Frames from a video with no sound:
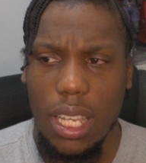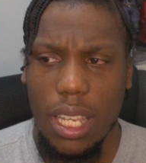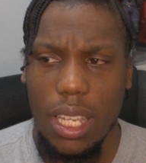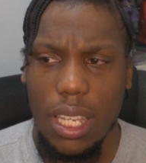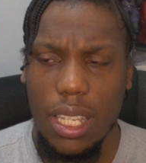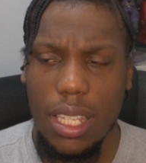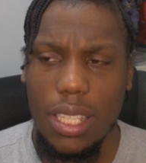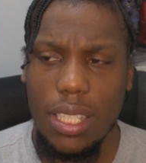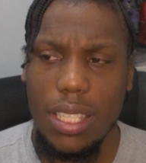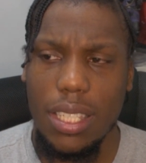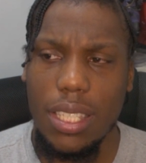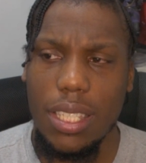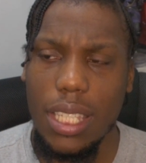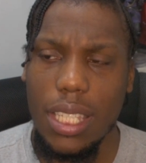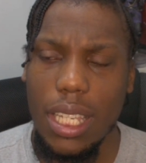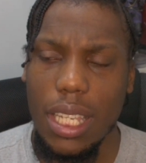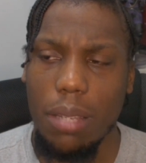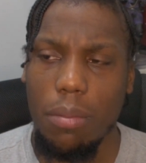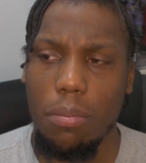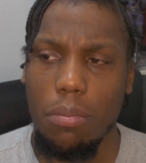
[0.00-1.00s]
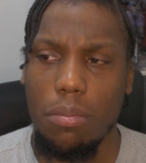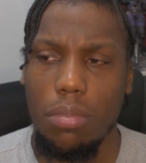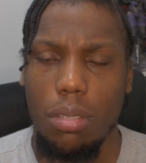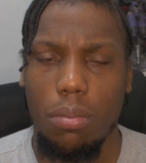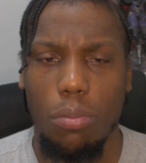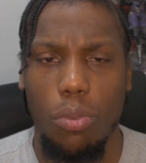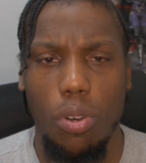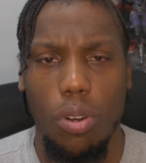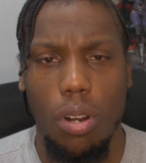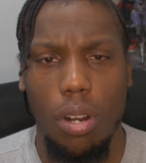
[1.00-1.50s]
seems
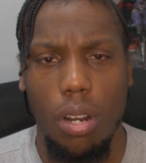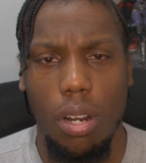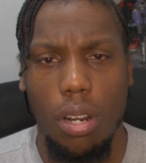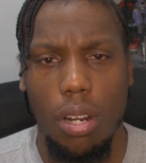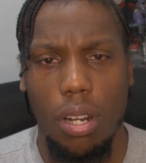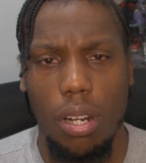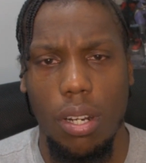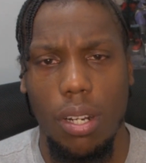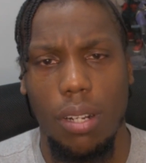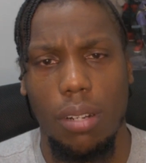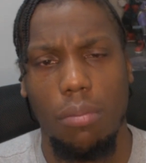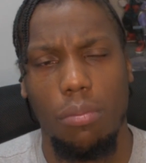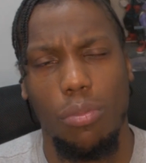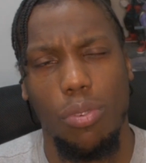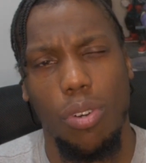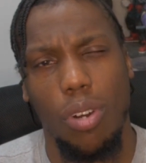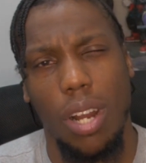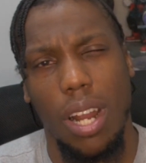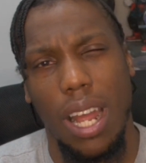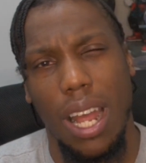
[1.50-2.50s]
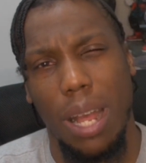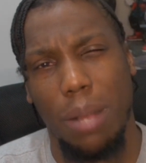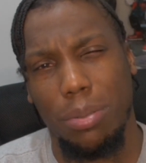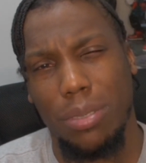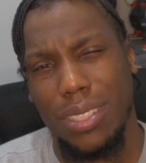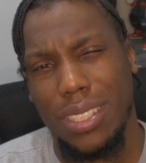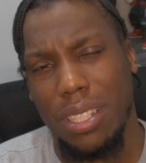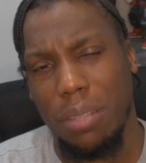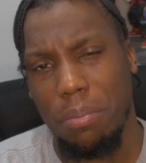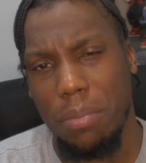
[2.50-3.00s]
more more
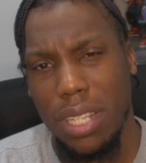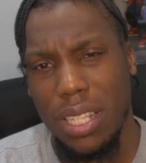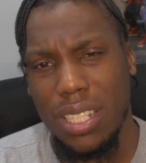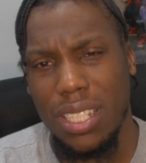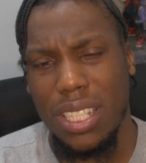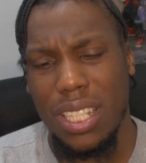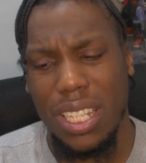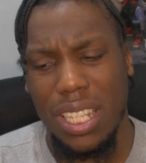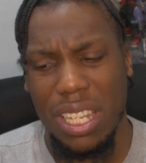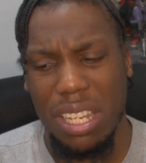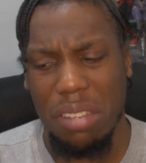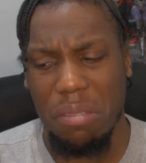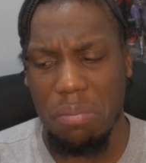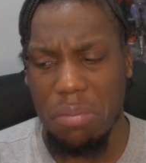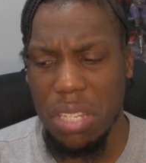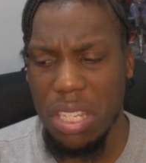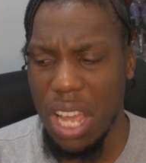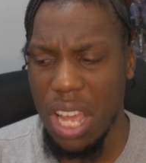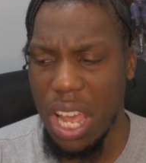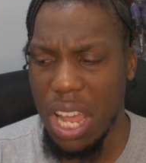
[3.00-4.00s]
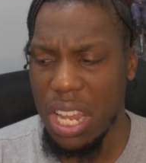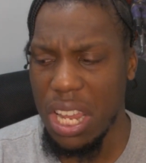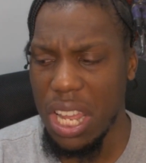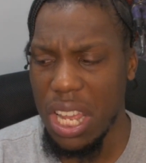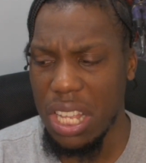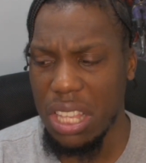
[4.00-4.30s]
optimistic in me. I like